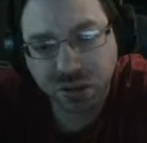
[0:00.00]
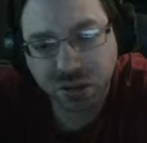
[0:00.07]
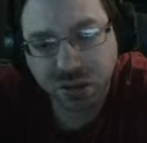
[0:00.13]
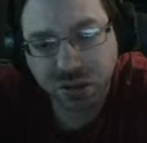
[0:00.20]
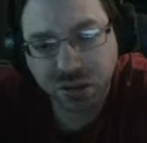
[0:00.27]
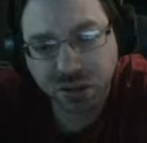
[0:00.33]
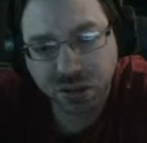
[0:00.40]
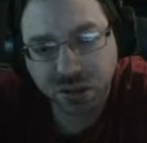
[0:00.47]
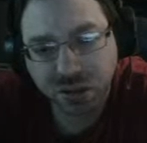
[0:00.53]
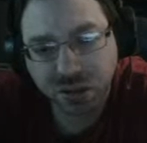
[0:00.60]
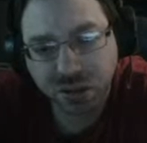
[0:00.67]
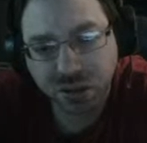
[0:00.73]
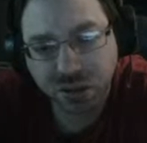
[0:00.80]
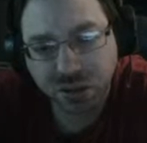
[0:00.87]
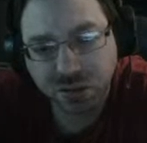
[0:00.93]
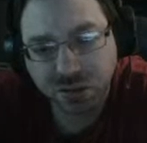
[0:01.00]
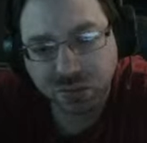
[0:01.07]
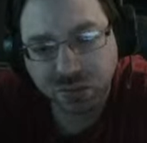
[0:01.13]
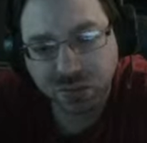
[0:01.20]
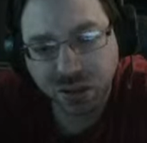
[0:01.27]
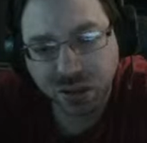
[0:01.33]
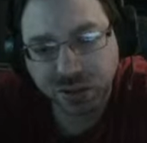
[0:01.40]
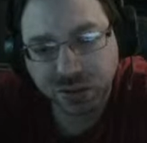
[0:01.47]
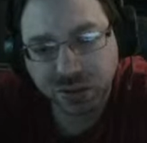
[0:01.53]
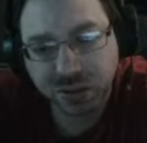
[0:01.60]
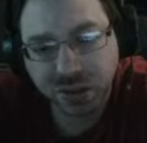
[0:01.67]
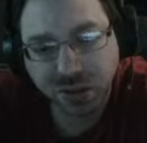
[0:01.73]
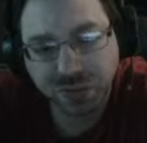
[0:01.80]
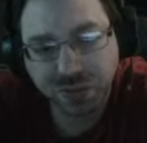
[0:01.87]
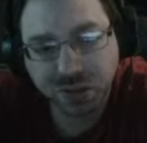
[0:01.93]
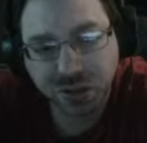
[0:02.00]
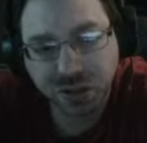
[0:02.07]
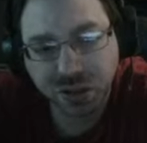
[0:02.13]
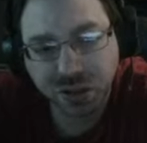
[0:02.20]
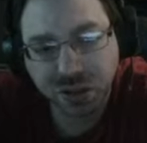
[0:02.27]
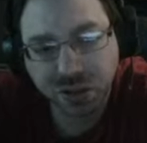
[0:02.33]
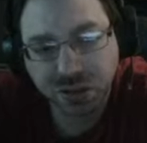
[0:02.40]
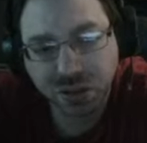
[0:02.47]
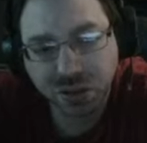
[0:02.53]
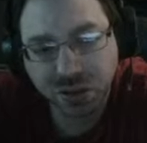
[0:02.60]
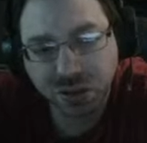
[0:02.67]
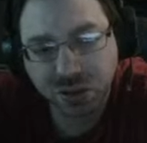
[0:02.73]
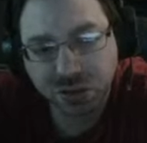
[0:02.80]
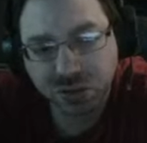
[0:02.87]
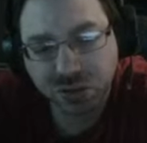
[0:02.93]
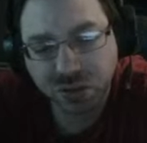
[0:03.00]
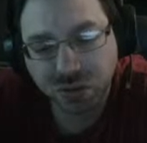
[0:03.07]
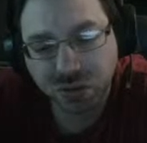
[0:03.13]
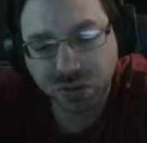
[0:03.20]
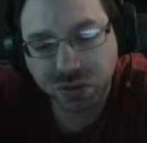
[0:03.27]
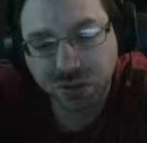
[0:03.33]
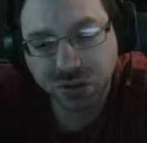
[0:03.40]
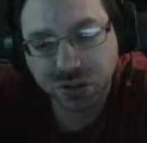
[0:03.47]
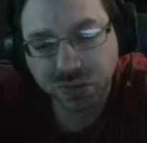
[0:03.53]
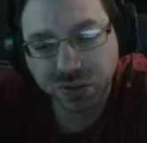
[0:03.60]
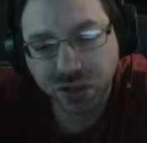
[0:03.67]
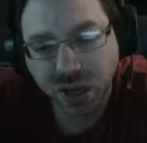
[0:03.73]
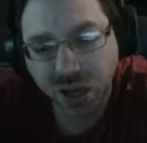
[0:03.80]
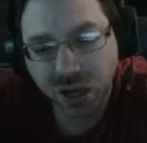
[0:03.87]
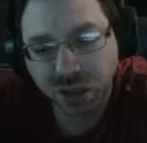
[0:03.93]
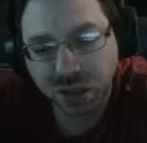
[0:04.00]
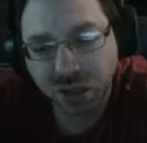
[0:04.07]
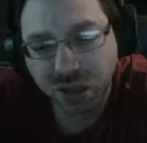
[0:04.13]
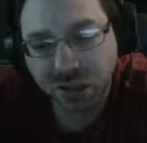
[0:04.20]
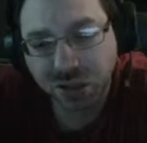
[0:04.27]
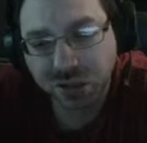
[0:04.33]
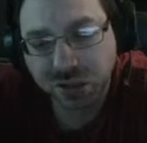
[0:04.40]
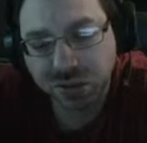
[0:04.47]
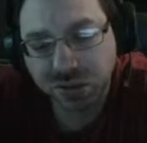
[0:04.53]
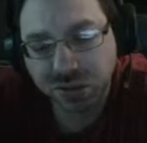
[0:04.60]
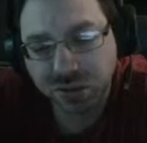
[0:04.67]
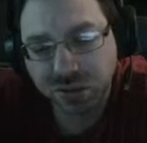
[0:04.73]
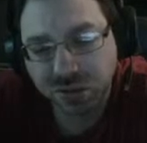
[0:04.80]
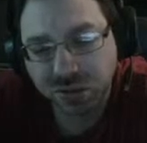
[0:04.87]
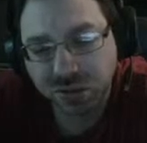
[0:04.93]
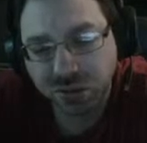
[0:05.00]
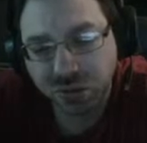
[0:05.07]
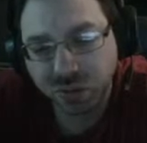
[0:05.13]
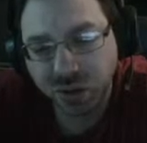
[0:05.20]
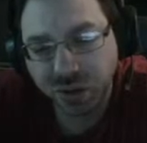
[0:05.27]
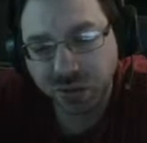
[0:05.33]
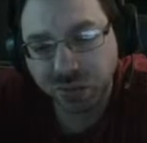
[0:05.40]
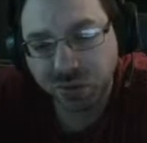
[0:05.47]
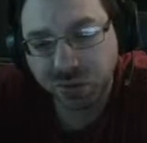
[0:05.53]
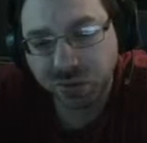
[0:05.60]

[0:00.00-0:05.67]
I definitely clicked on control. It's even highlighted, so I don't know why it rolled